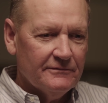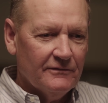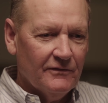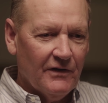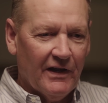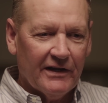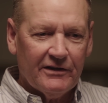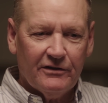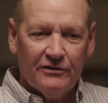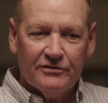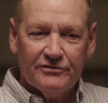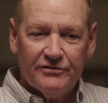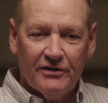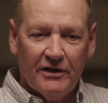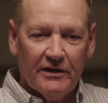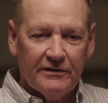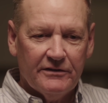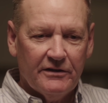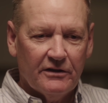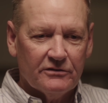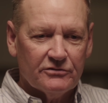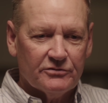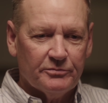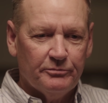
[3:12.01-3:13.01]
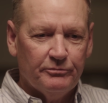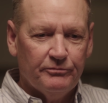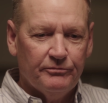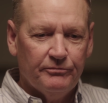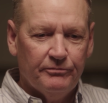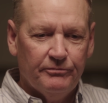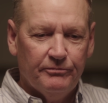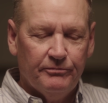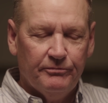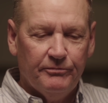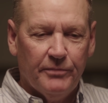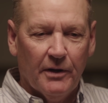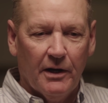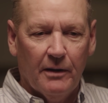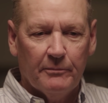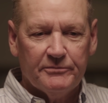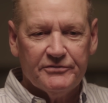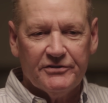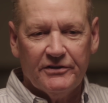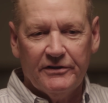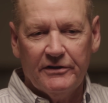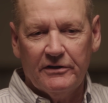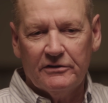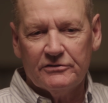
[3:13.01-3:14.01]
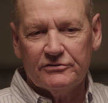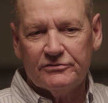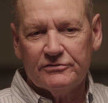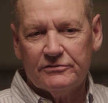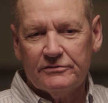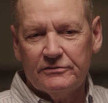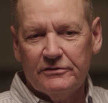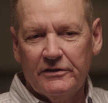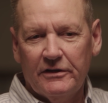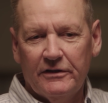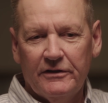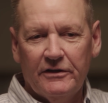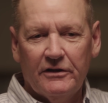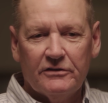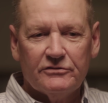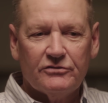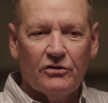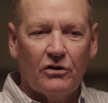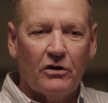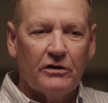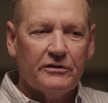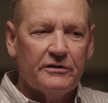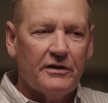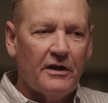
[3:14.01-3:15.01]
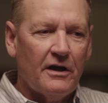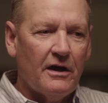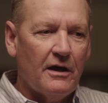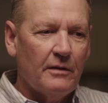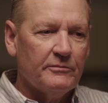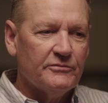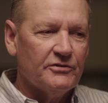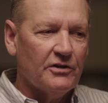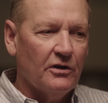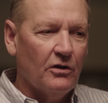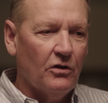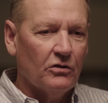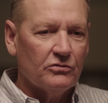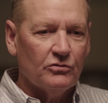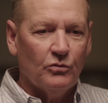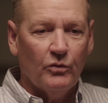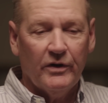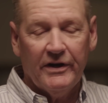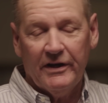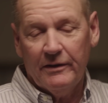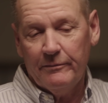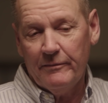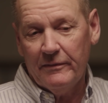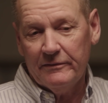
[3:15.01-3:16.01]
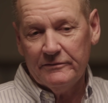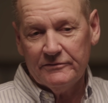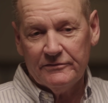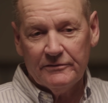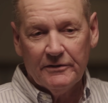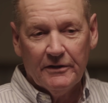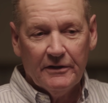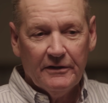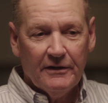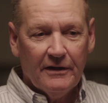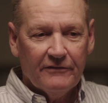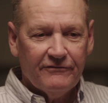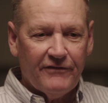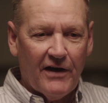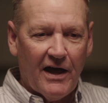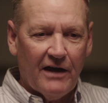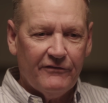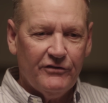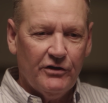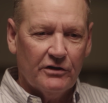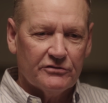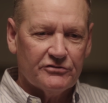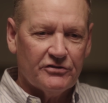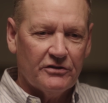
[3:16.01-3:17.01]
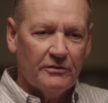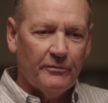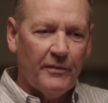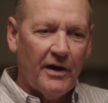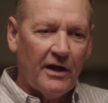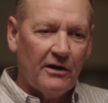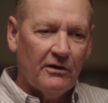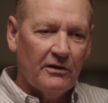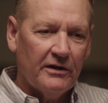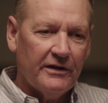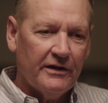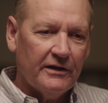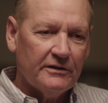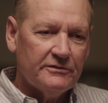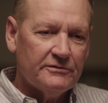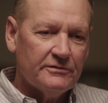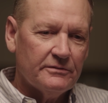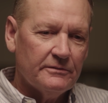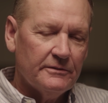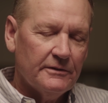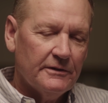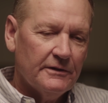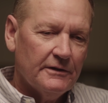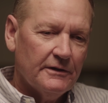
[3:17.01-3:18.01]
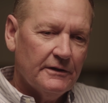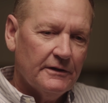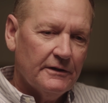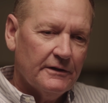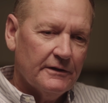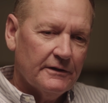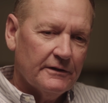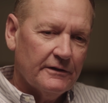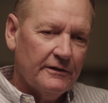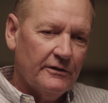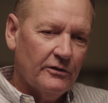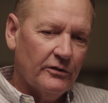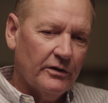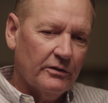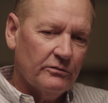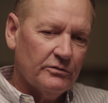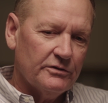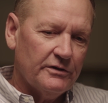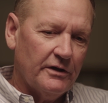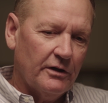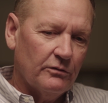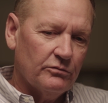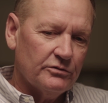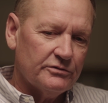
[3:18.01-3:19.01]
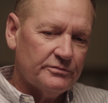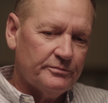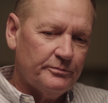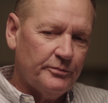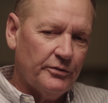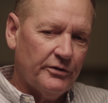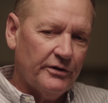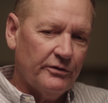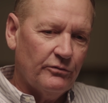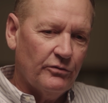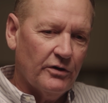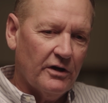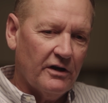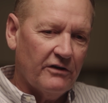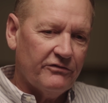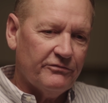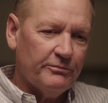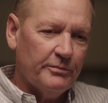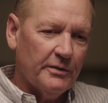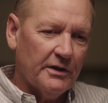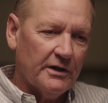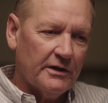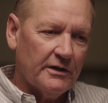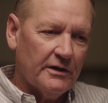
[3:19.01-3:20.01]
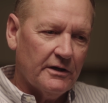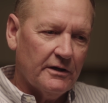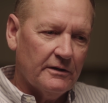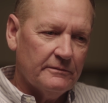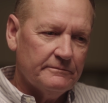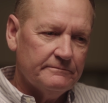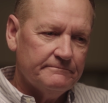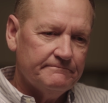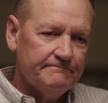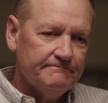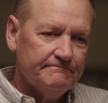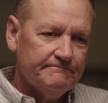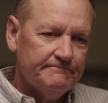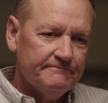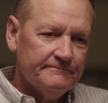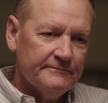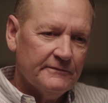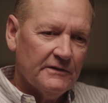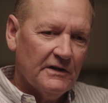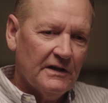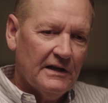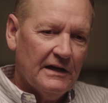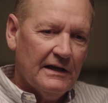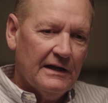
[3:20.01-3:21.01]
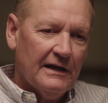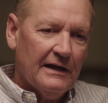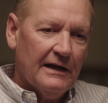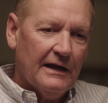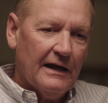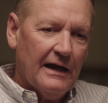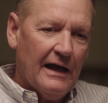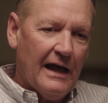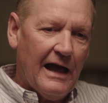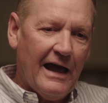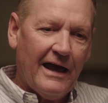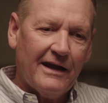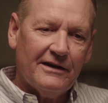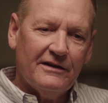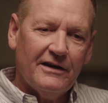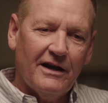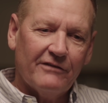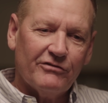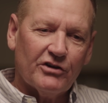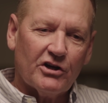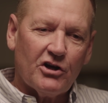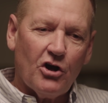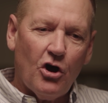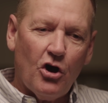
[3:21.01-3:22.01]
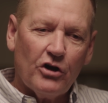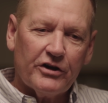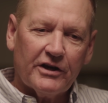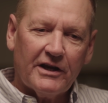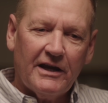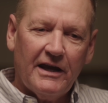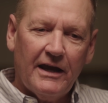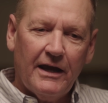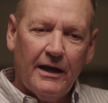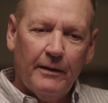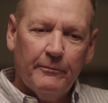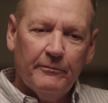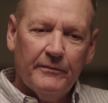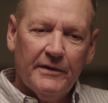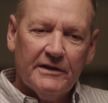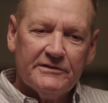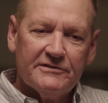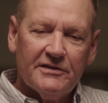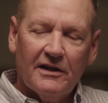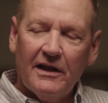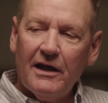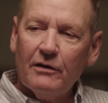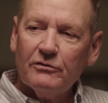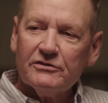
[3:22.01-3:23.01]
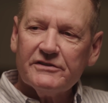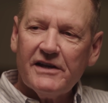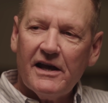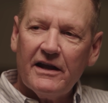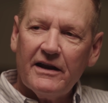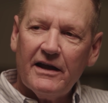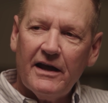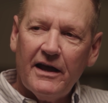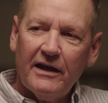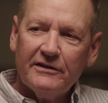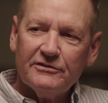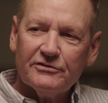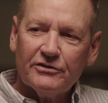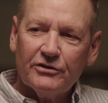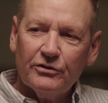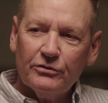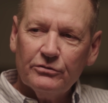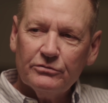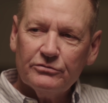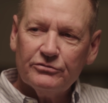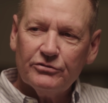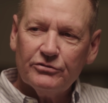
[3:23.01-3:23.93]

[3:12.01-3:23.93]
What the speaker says: Like you said, there's bumps and there's hard times along the way. 5 years in the minor leagues, it was pretty rough. But I had never caught a game until I was out of high school.